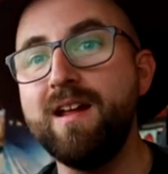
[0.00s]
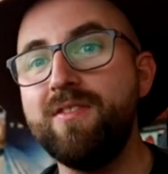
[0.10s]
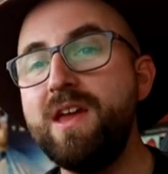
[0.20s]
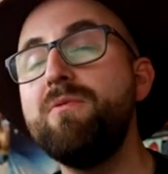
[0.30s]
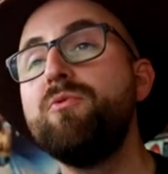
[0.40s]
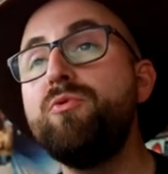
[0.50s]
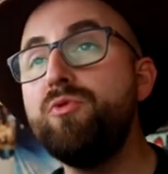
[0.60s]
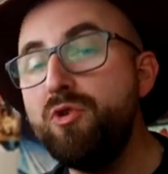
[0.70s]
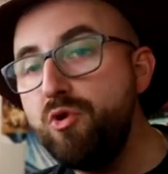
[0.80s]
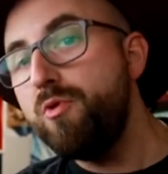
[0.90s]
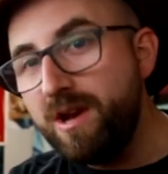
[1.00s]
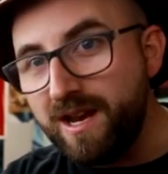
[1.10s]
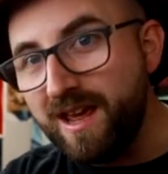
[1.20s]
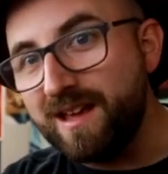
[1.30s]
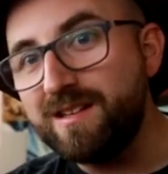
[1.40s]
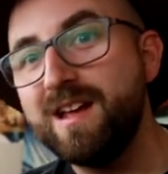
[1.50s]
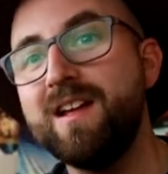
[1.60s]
They ruin it.